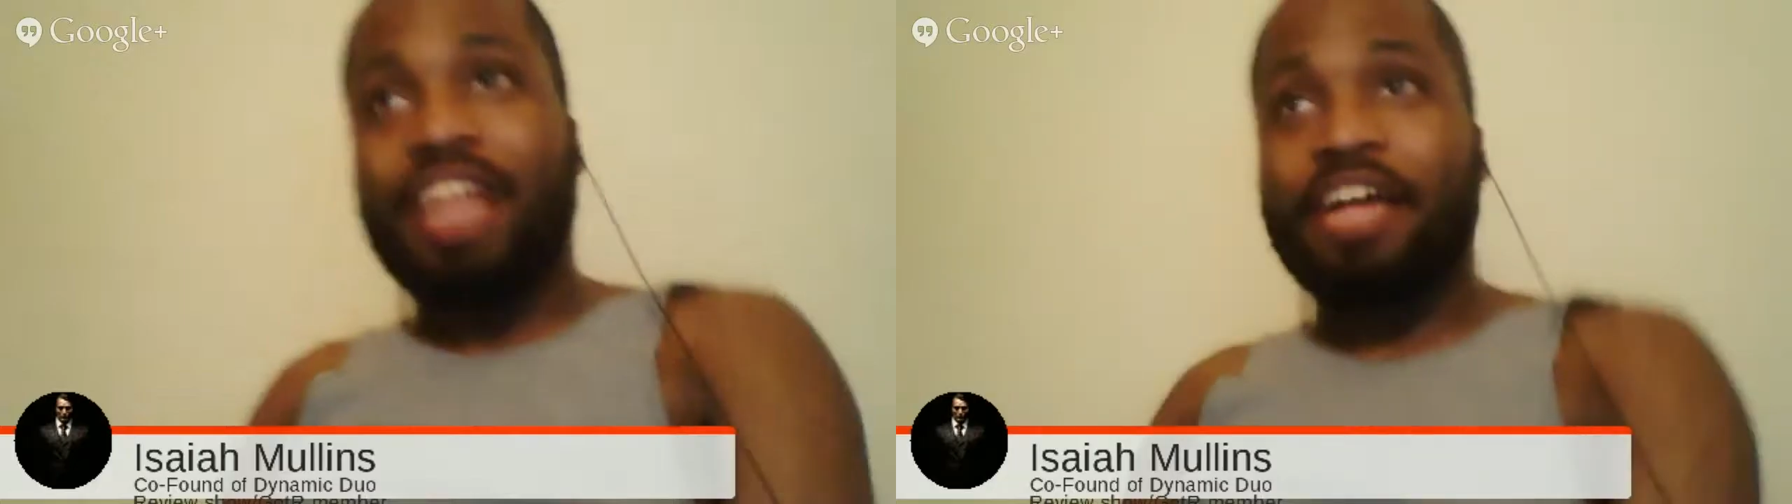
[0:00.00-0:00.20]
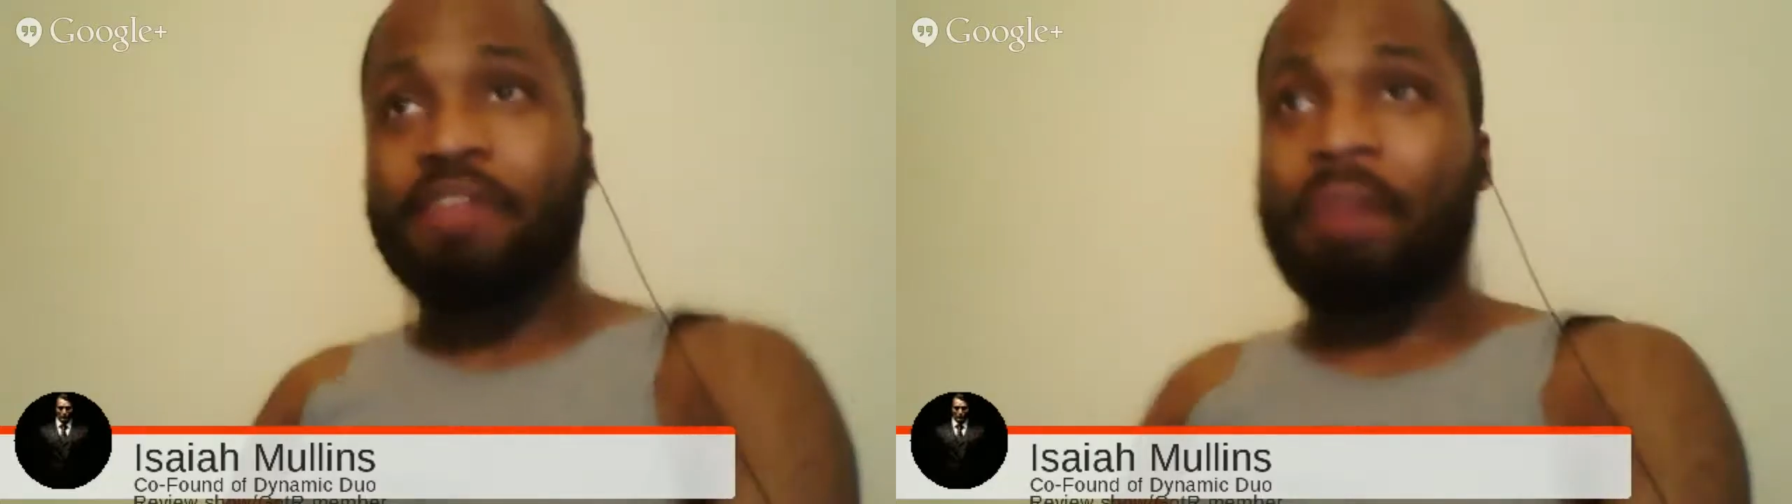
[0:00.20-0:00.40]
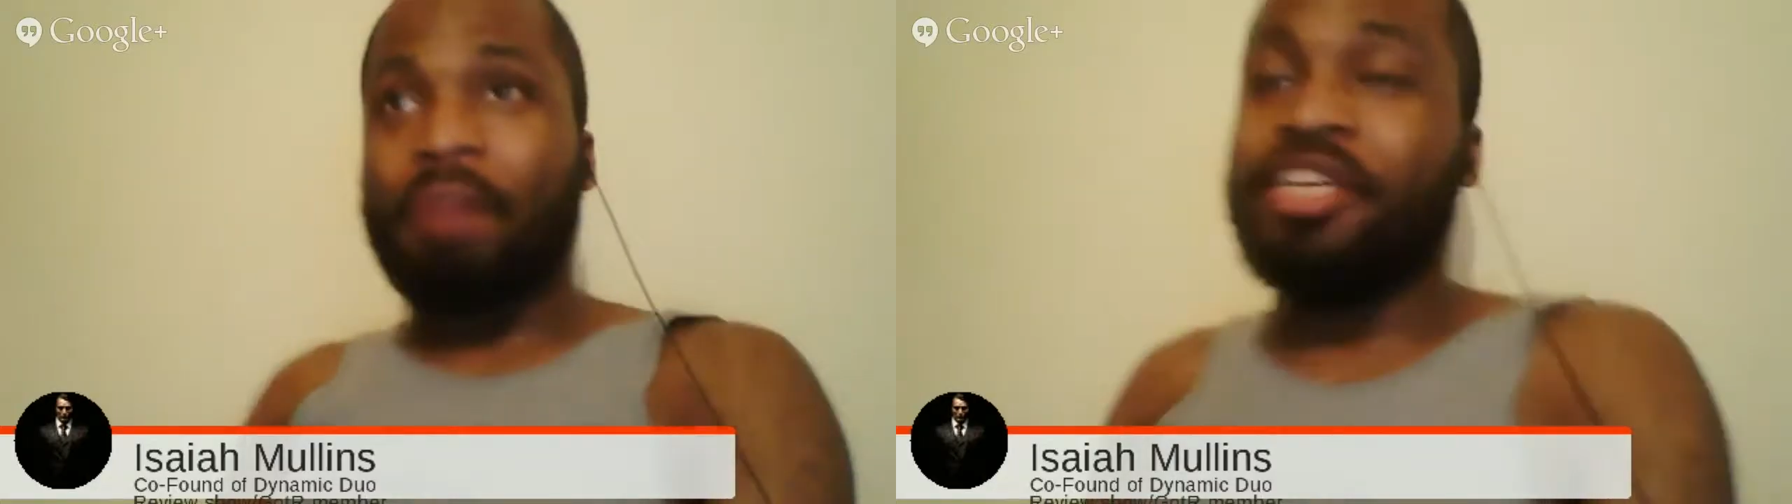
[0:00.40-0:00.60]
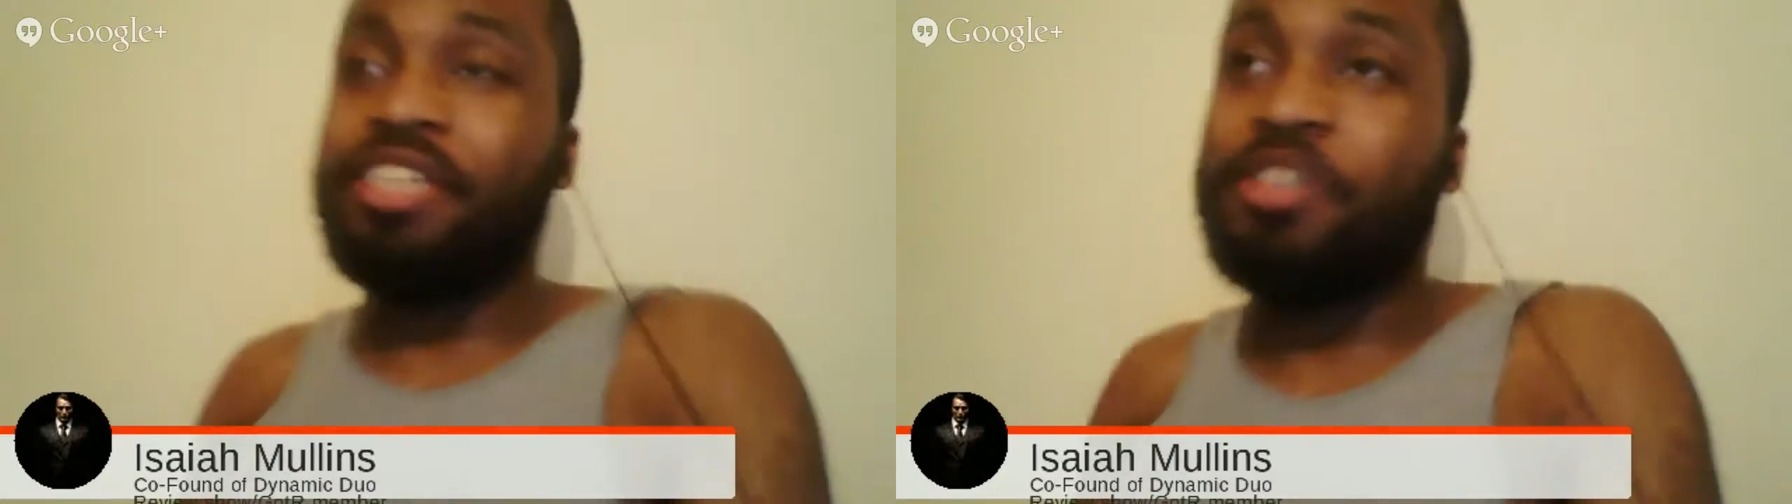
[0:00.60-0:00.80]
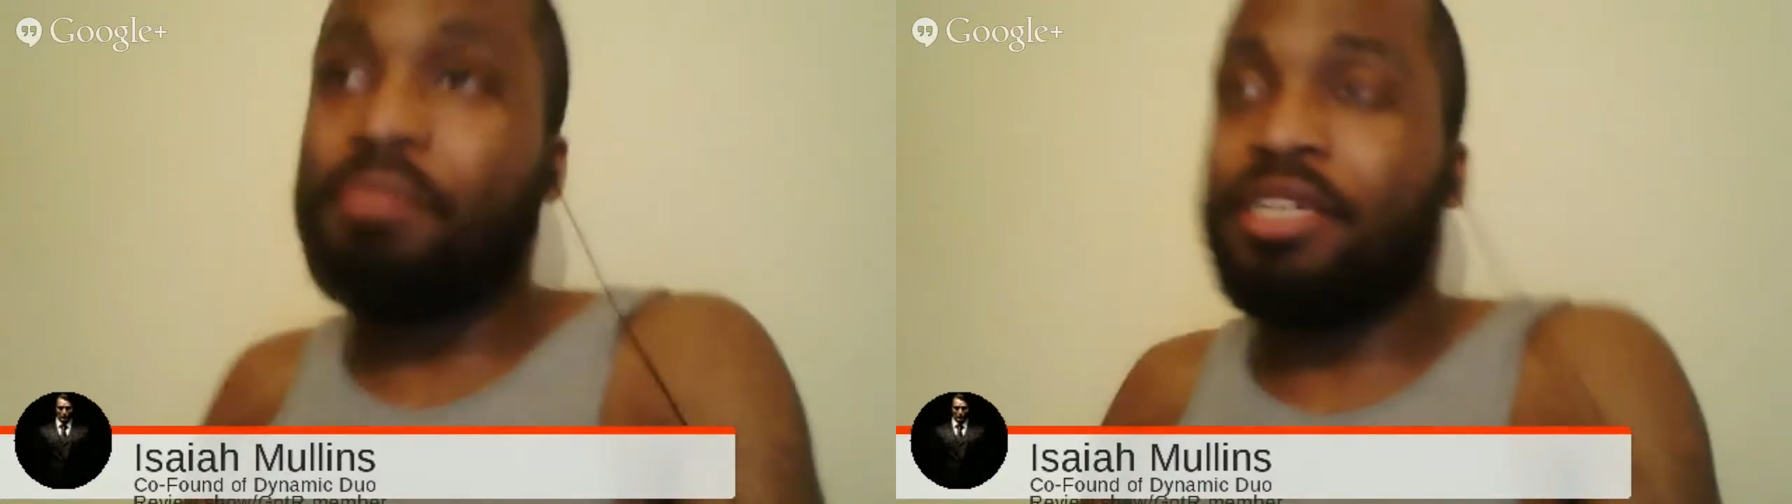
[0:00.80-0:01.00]
of great
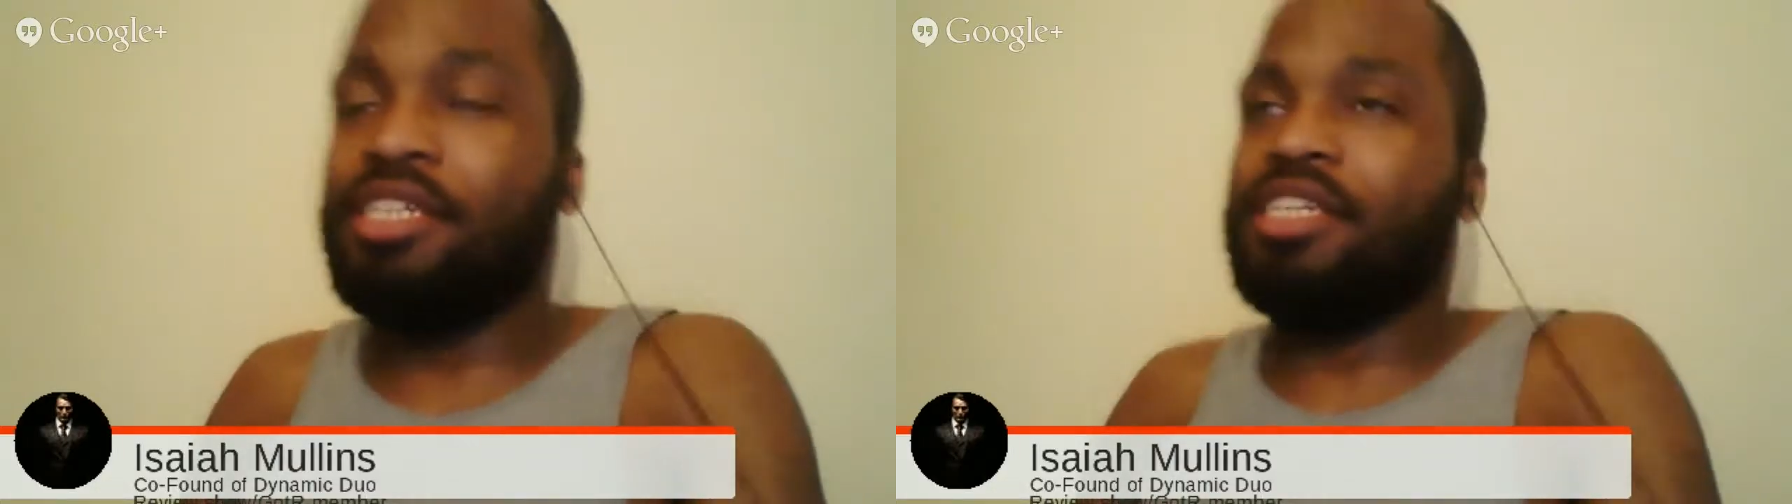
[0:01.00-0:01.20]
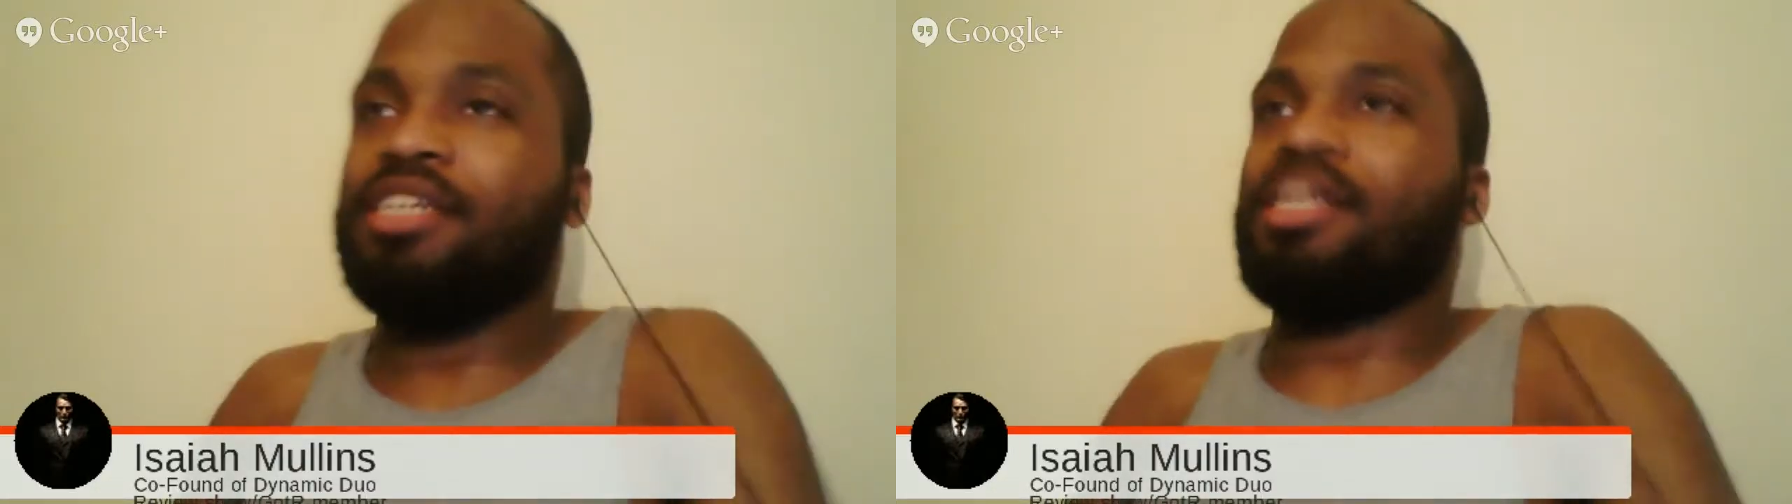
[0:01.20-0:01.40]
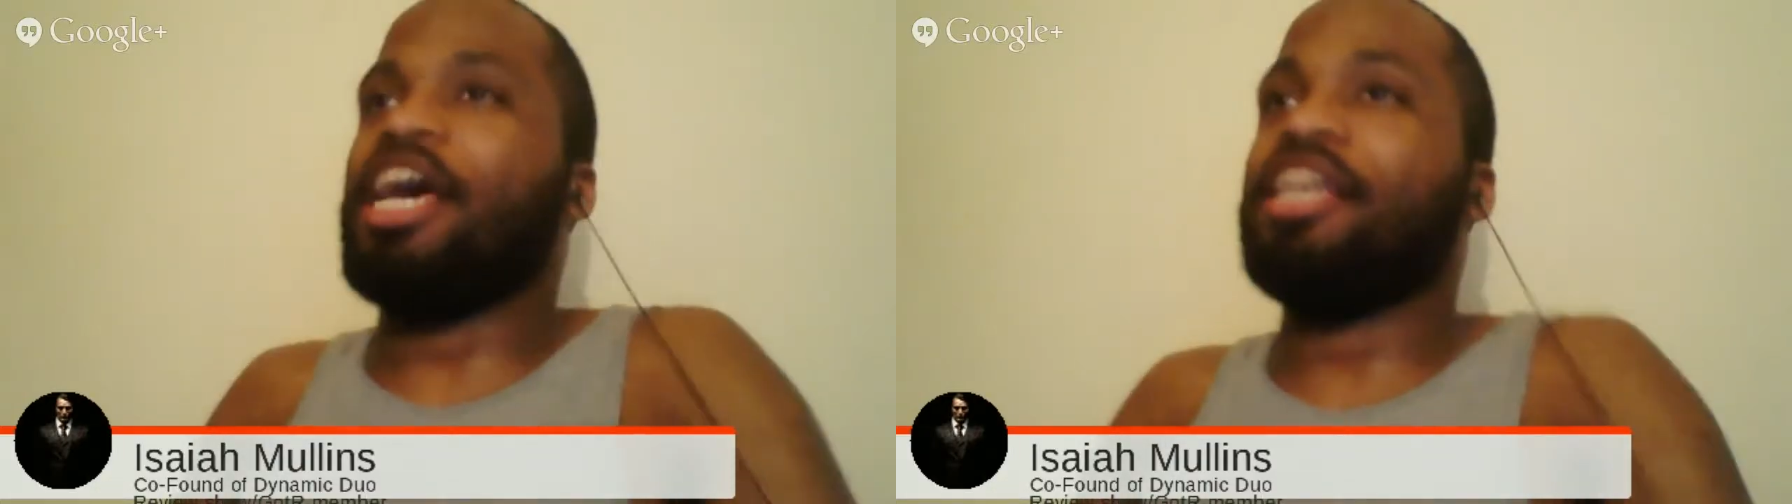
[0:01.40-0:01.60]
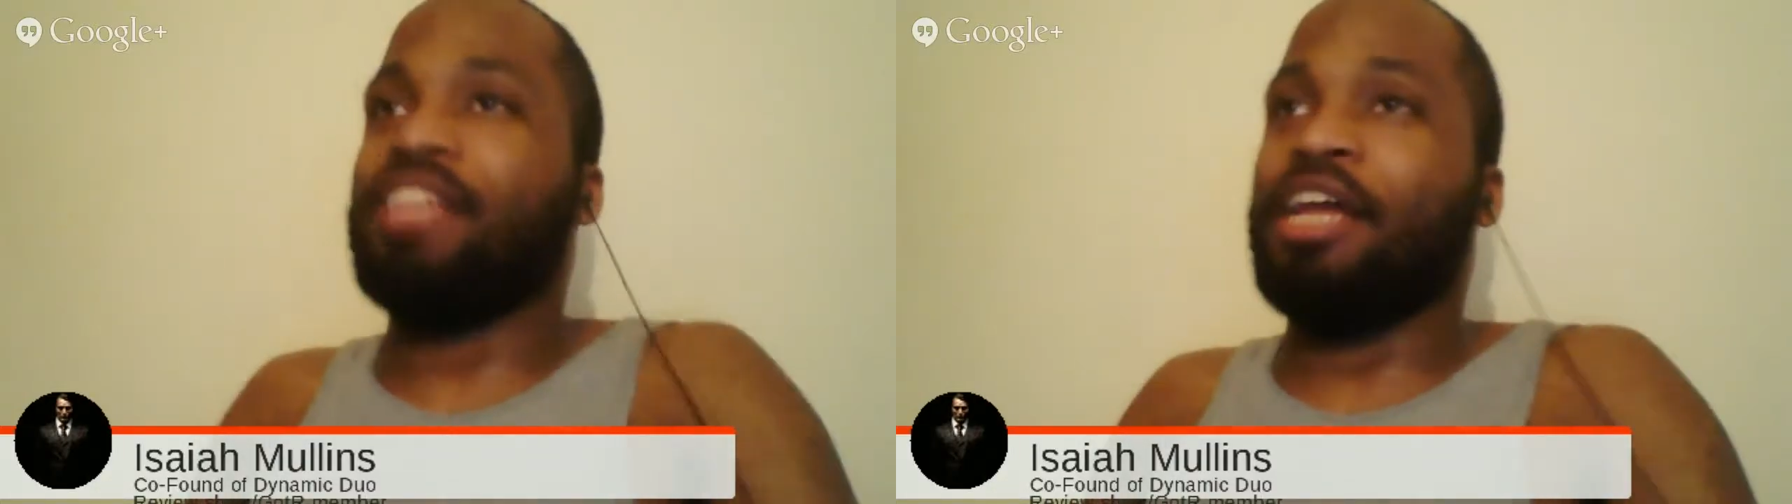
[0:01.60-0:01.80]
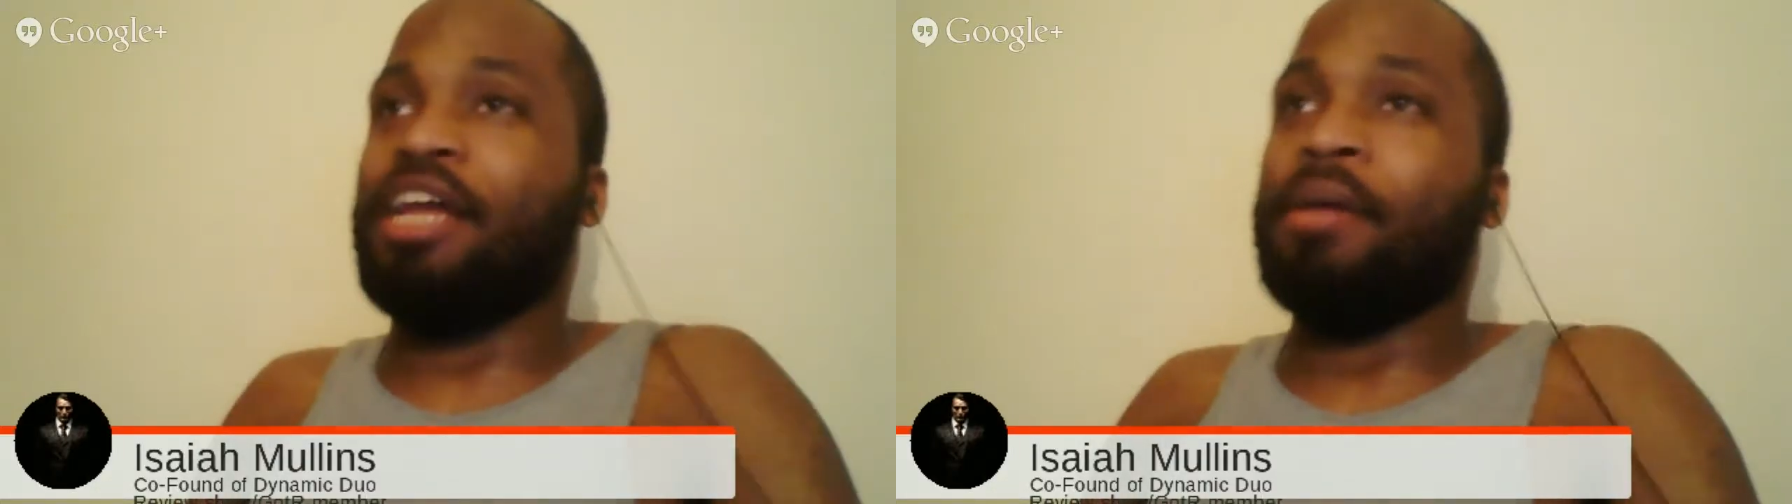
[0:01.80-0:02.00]
potential, but it has a
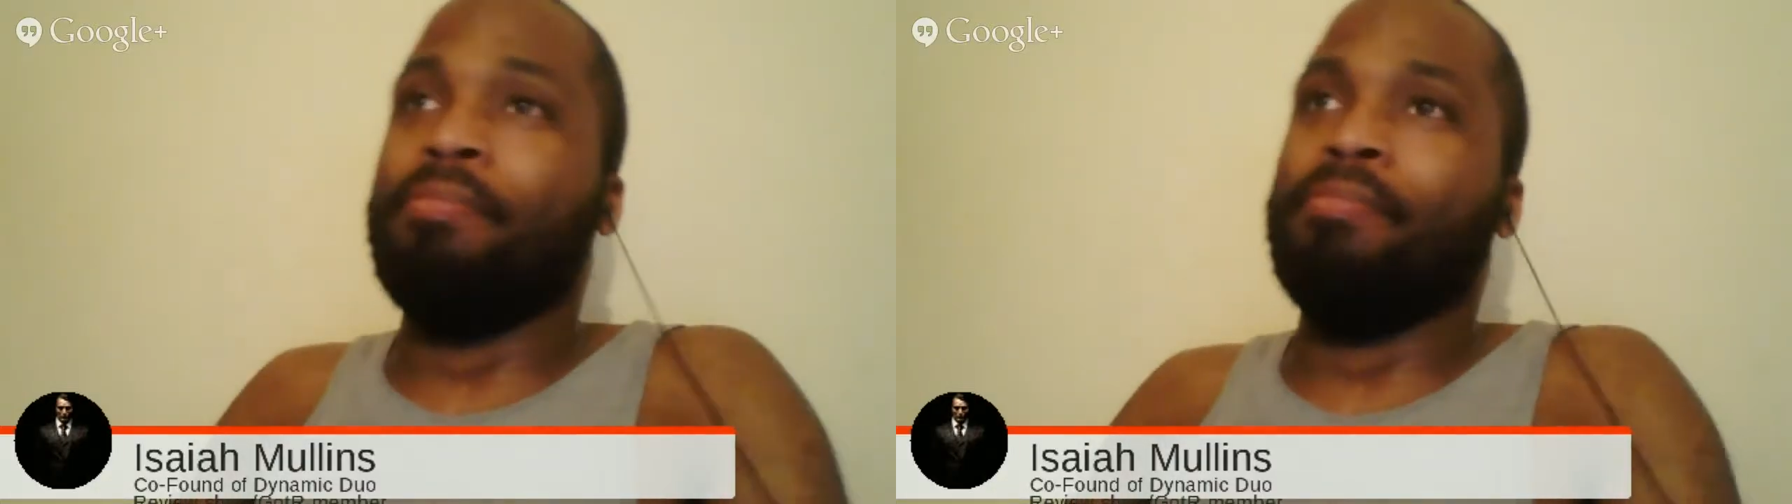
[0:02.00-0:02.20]
lot of